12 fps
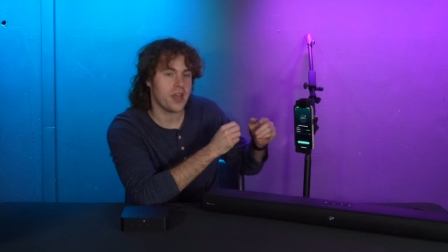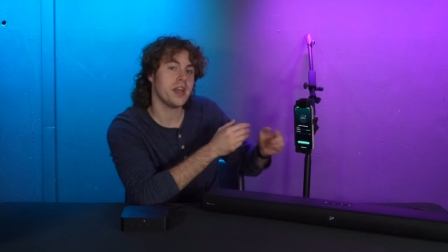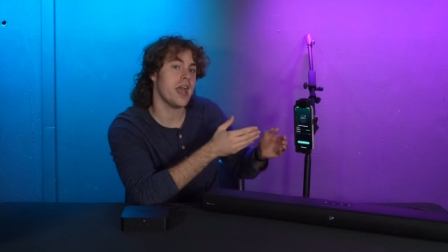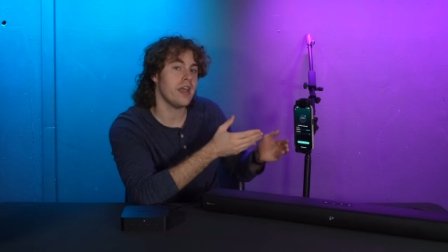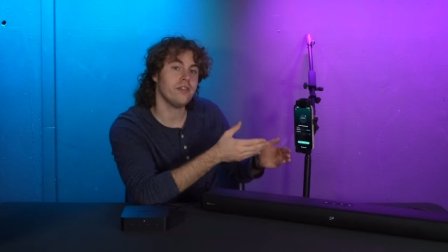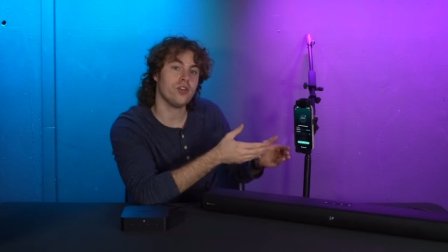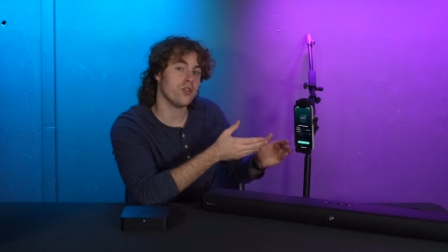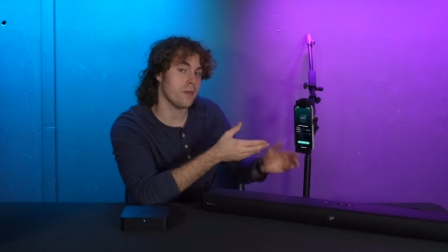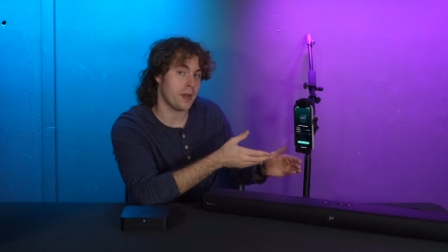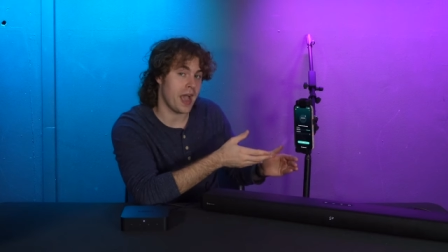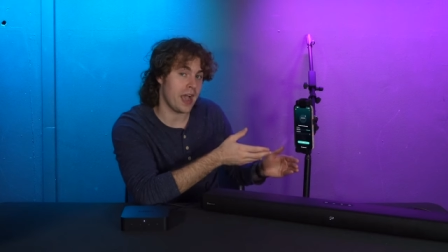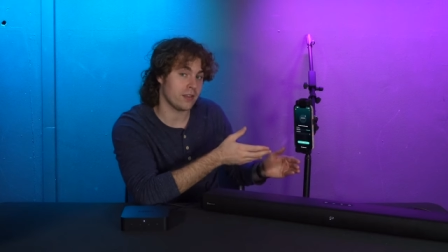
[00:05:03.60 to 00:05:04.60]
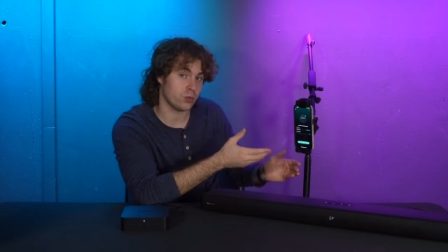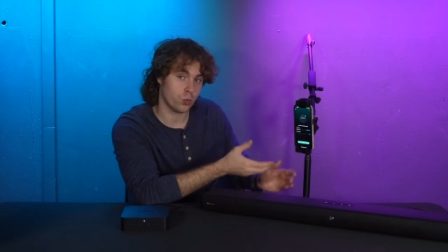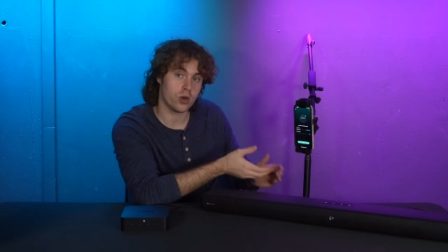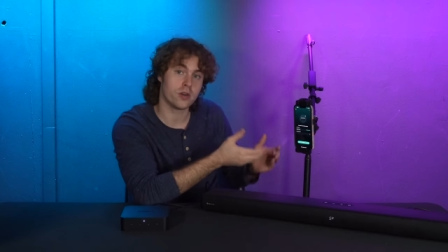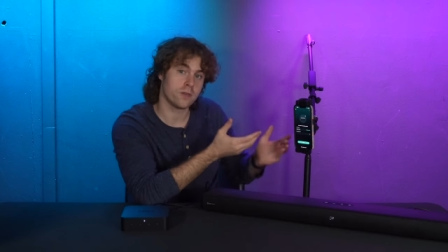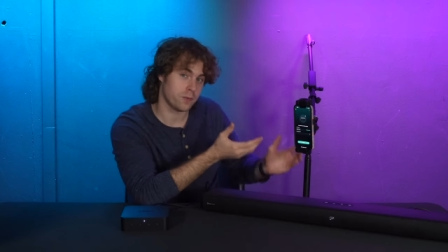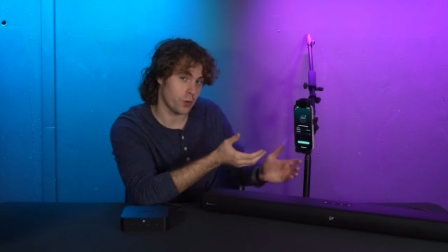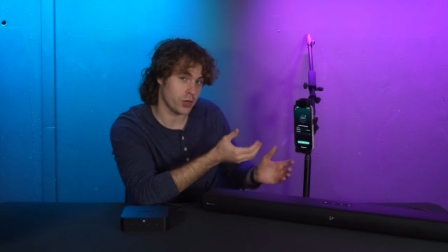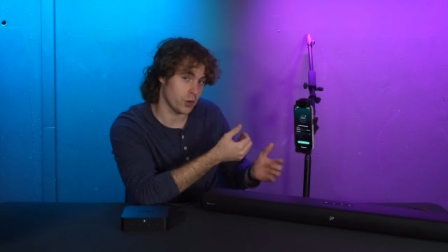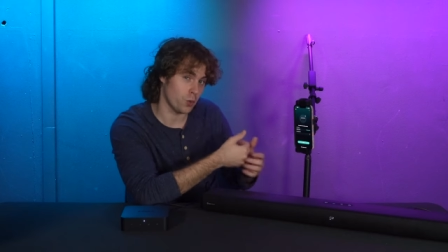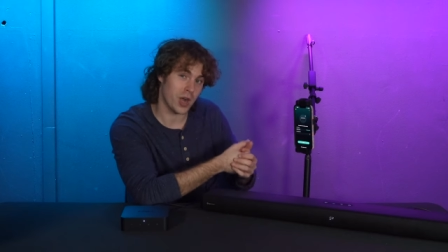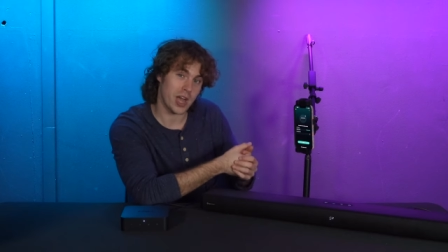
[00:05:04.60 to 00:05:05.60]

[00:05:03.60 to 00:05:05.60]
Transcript: and then enter the password for your